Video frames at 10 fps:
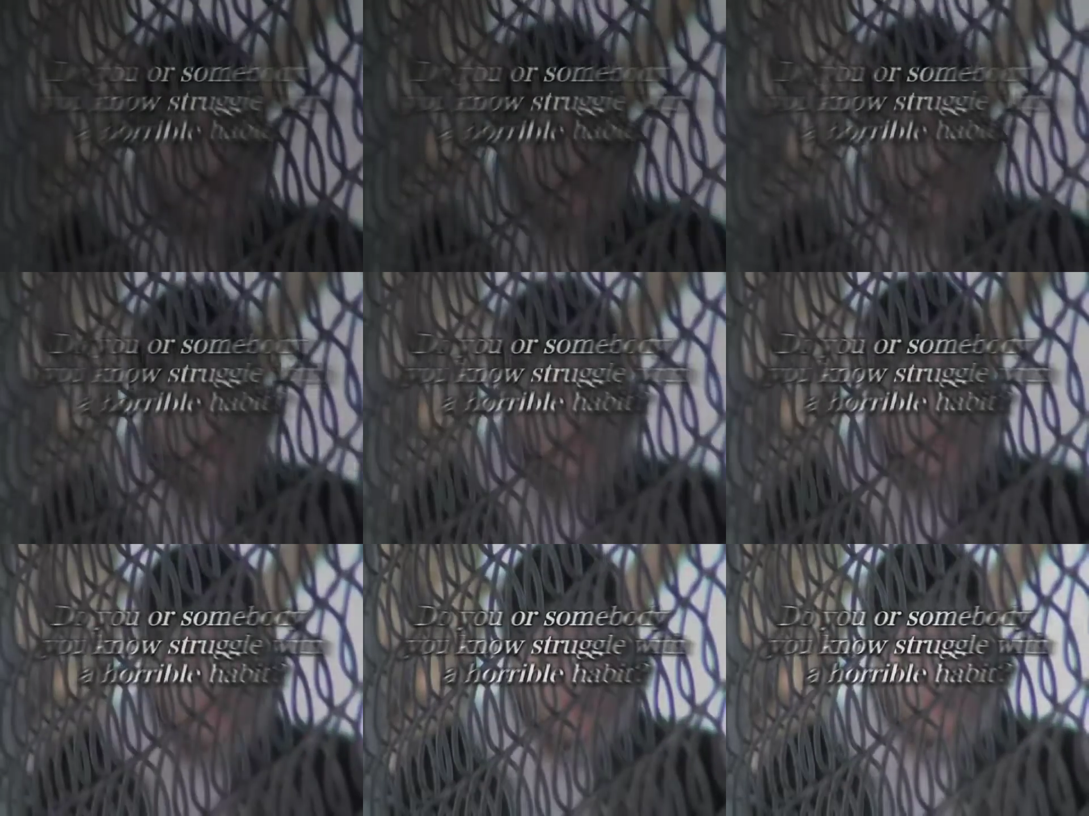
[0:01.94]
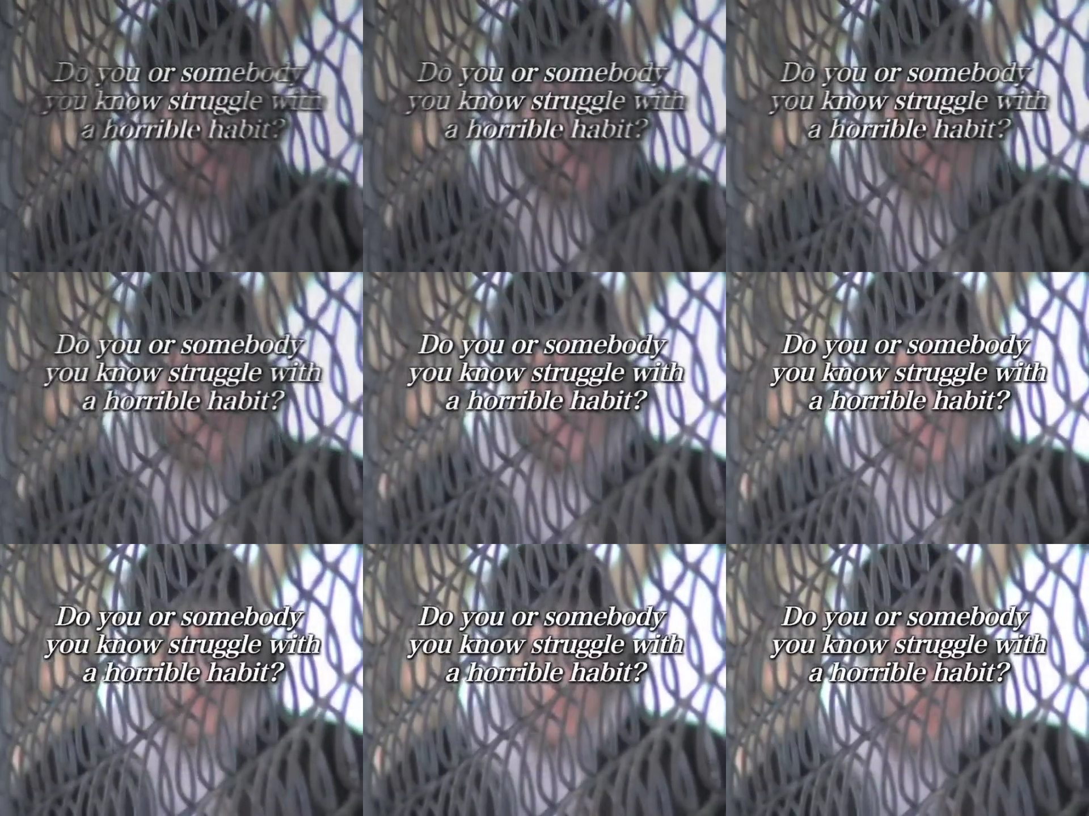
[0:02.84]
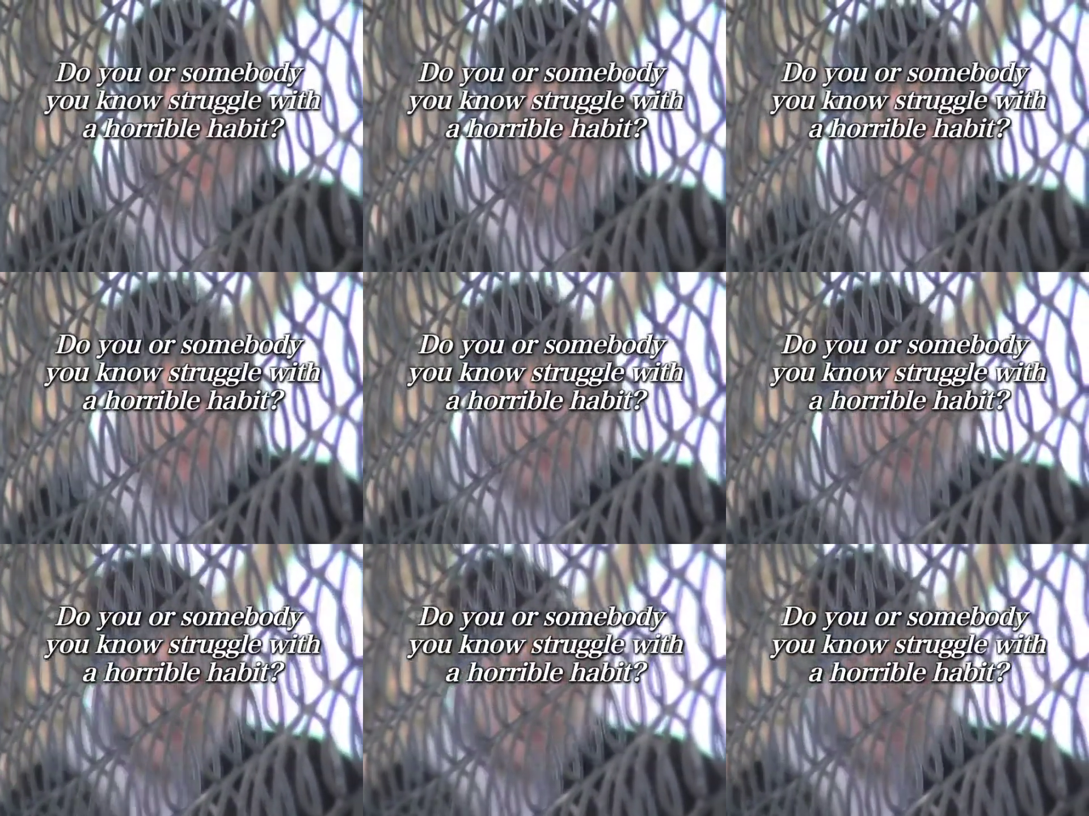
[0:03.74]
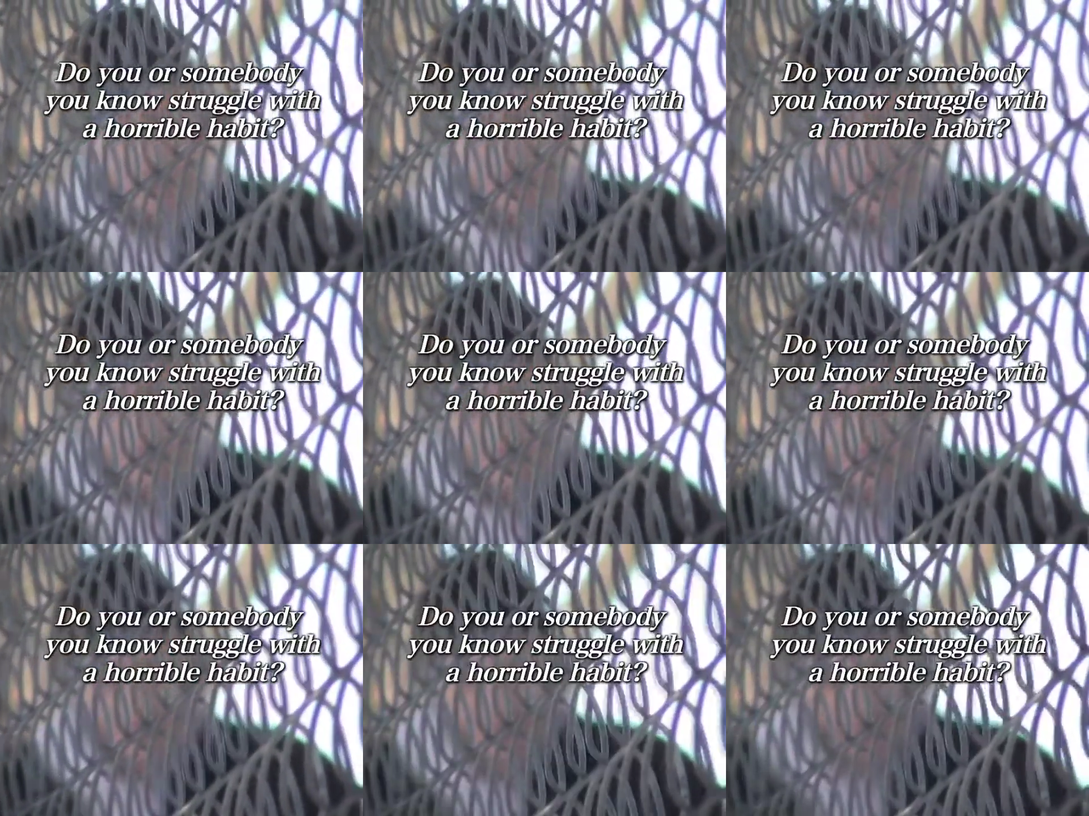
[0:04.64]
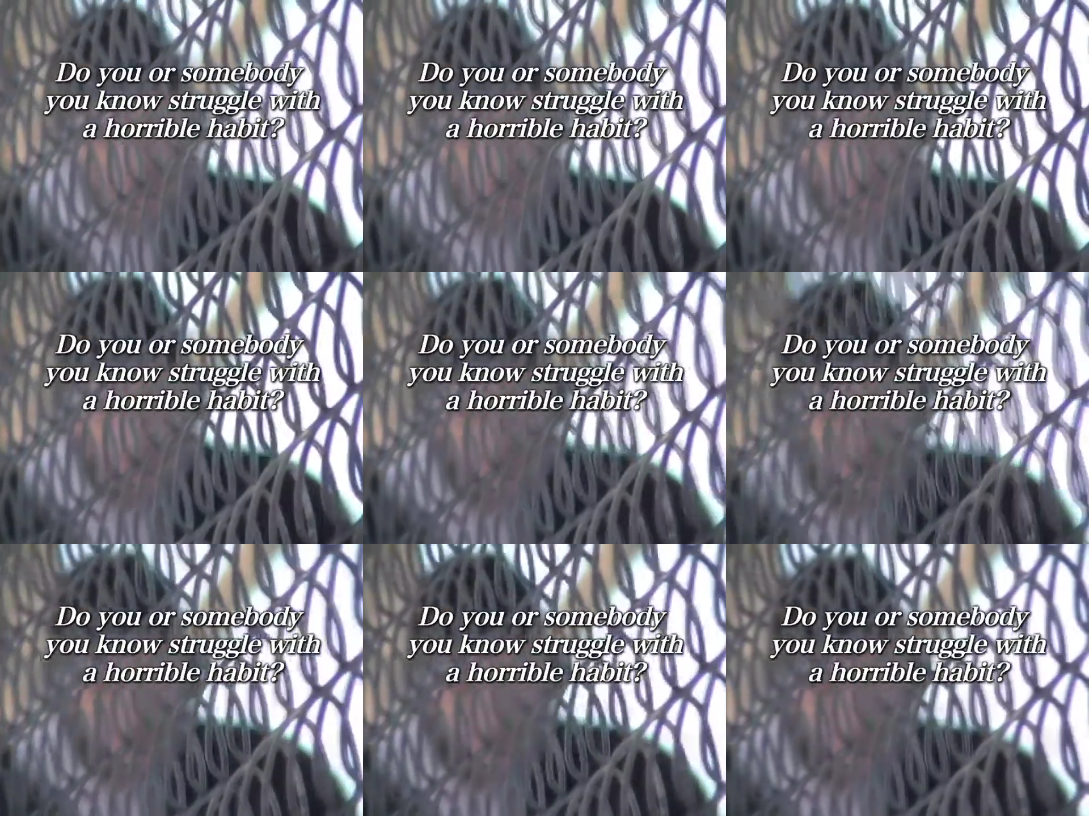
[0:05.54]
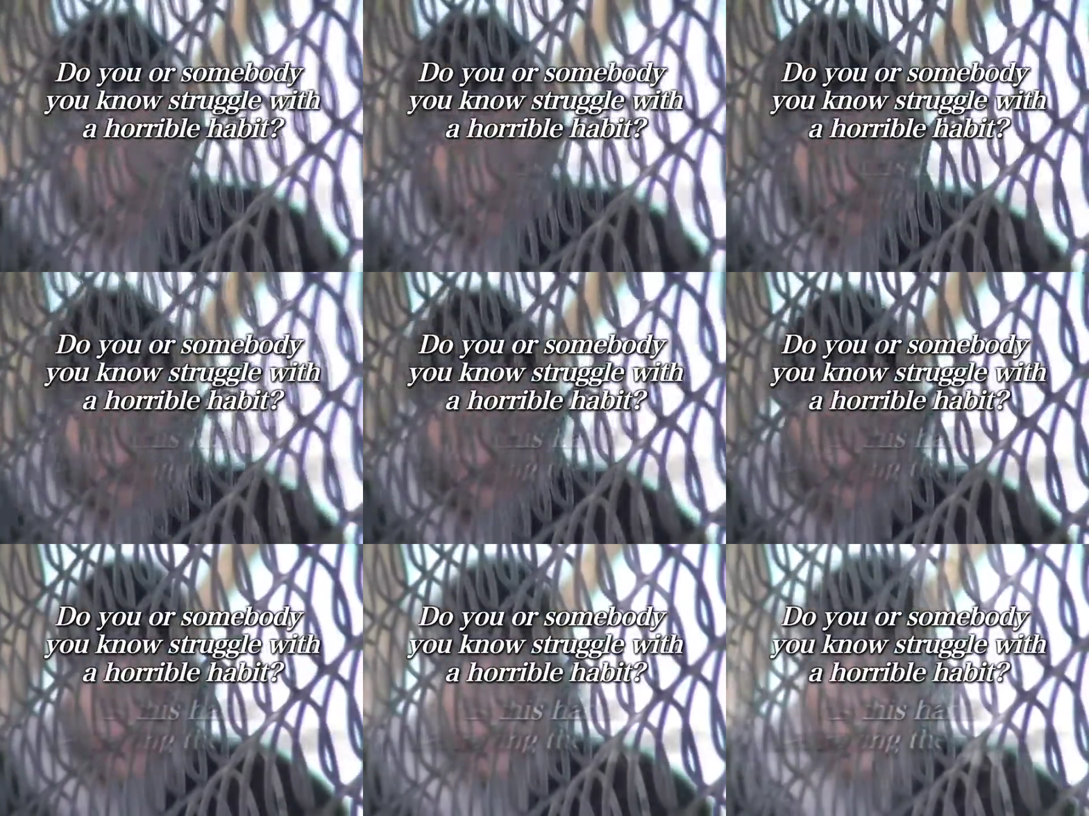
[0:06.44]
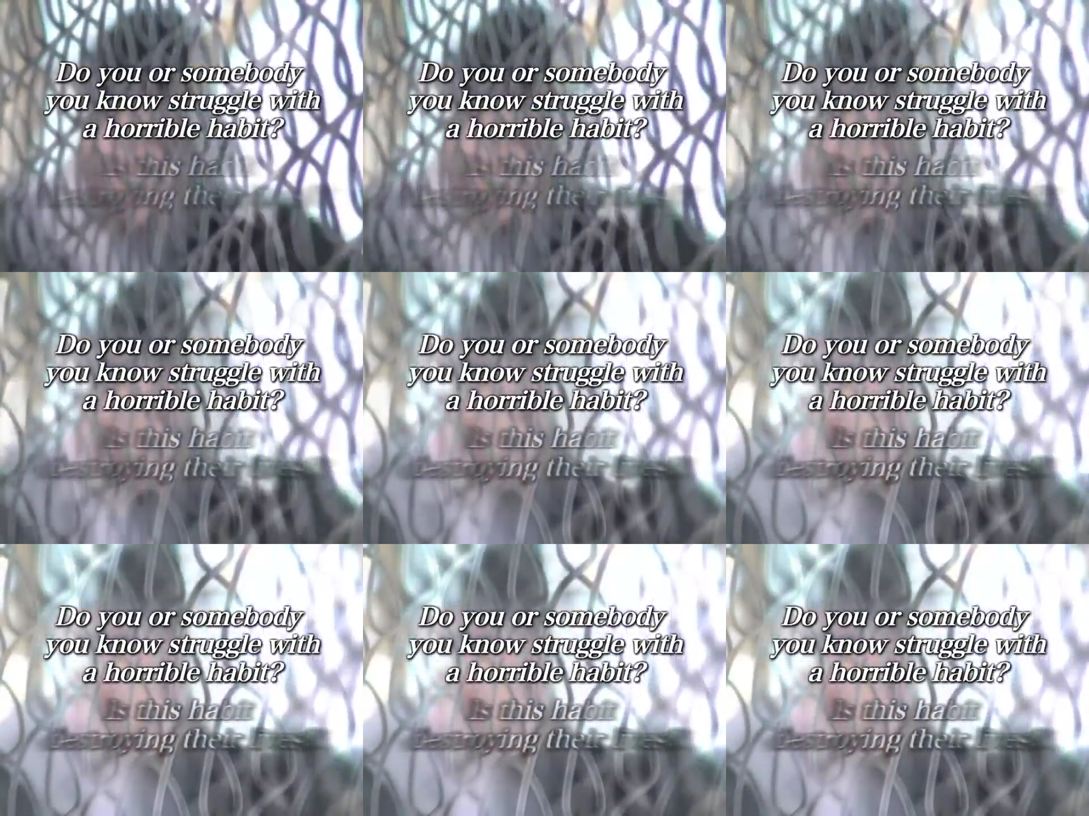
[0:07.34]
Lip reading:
No face is visible, so there are no lips to read.